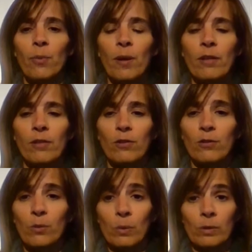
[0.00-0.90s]
One is a
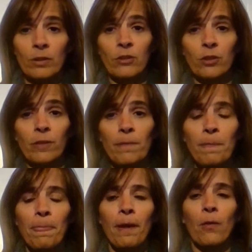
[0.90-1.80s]
school teacher,
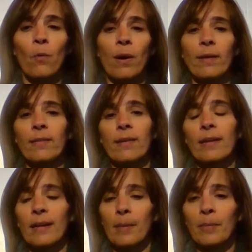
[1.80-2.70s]
and one is an
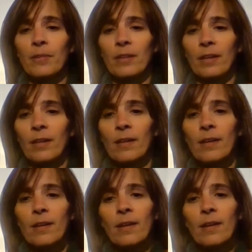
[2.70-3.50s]
EMT.